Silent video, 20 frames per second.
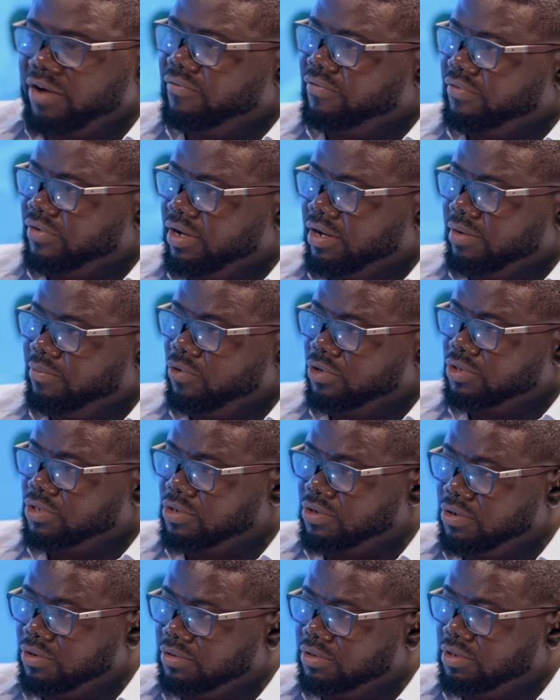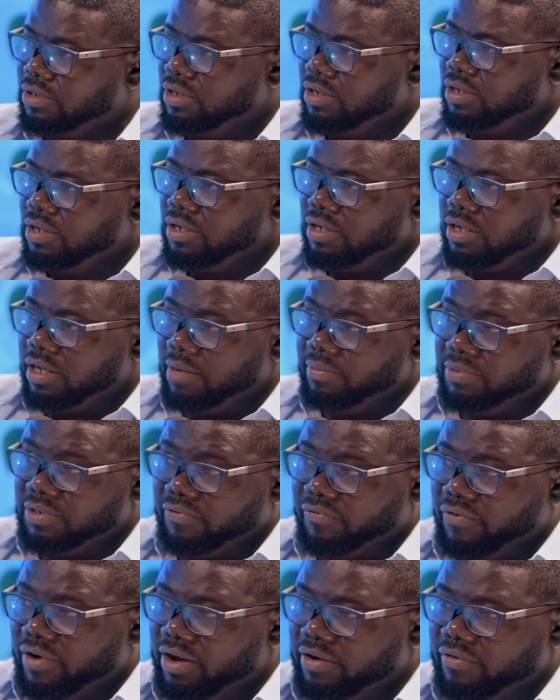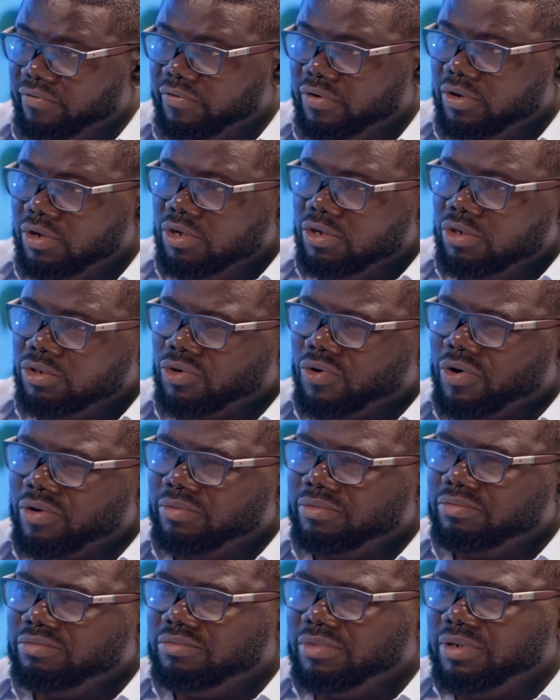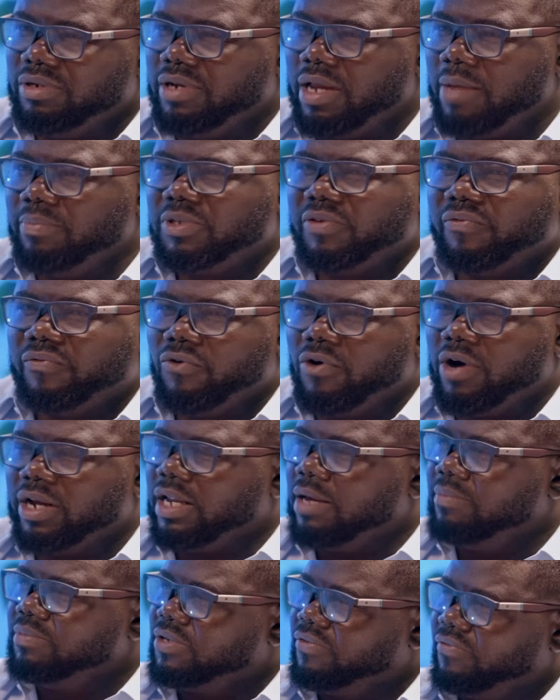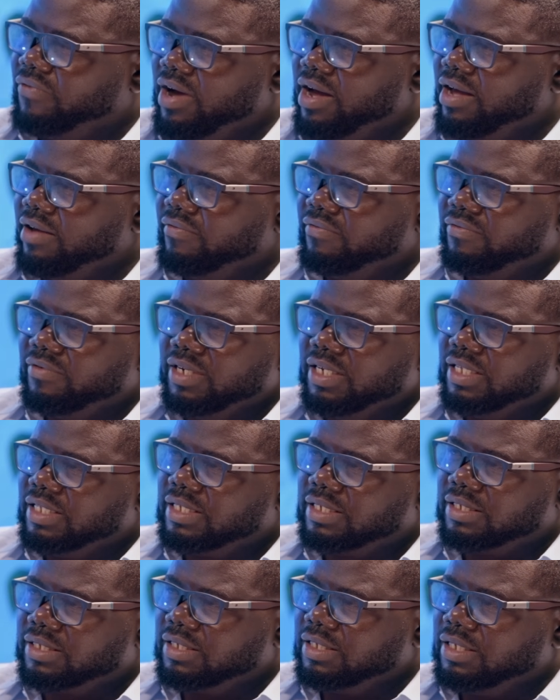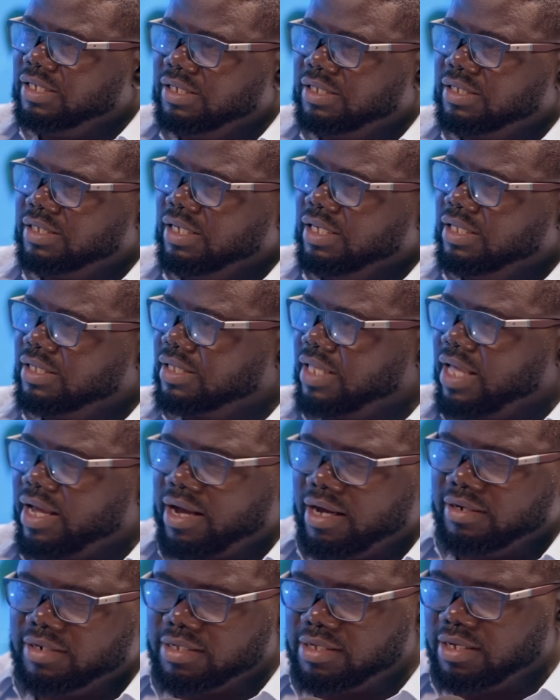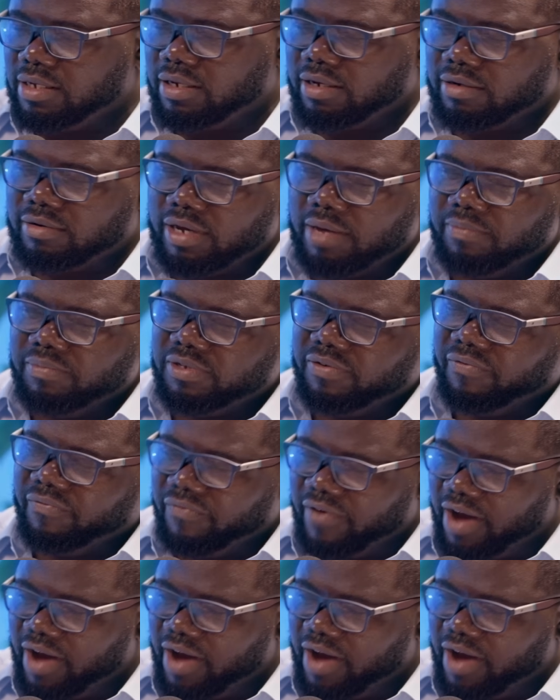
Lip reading: we have what's called MT5. So MT4 and MT5, it's like how they say now.